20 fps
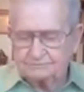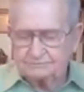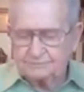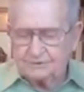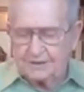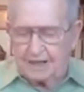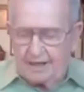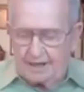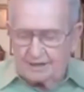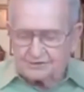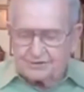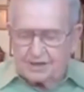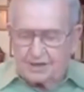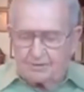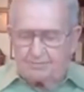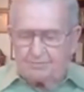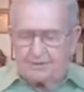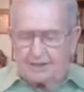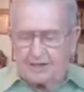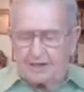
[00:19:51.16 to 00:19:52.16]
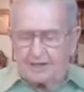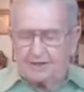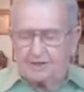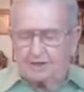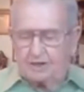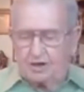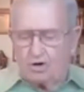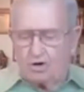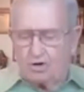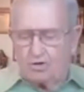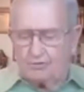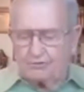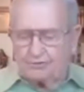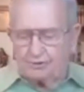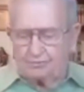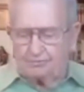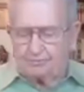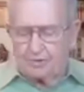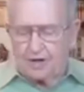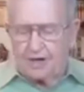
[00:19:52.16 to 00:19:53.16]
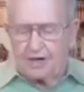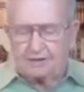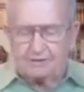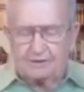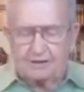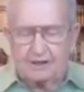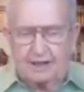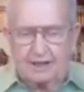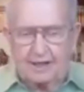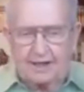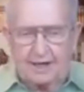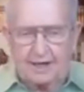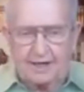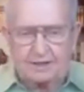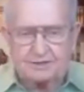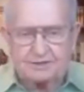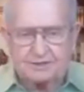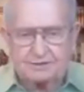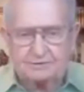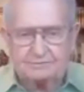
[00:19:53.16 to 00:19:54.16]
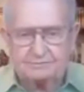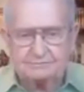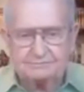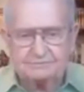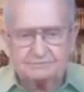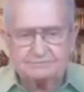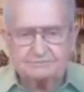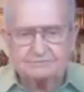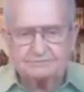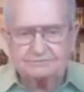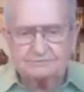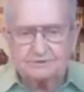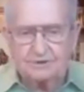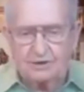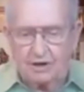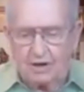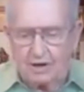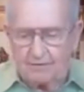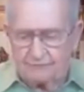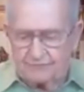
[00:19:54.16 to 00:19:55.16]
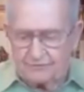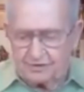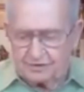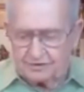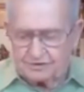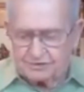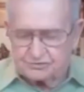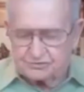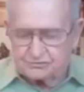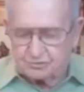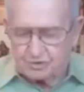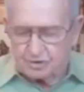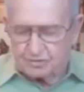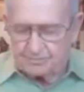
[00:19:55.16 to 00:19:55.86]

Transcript: Now, as they began to go to break the legs of these three